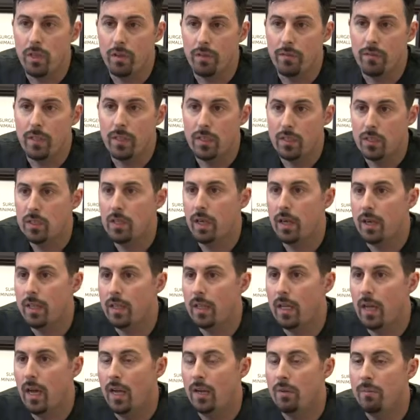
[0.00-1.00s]
of the inside of
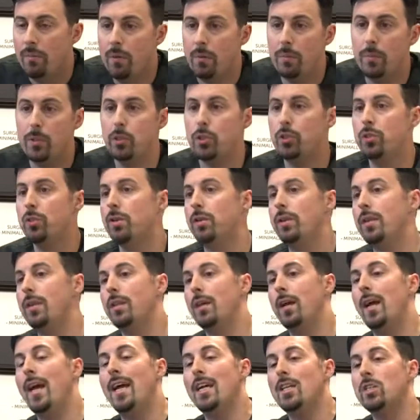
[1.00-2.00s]
the abdomen to be sure that
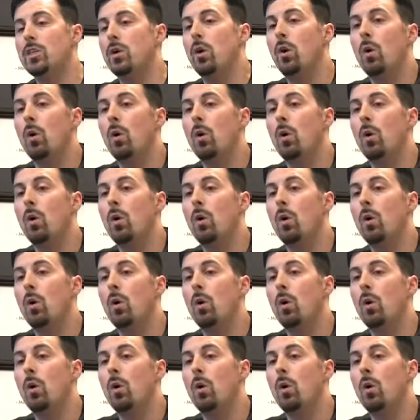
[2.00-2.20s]
there hasn't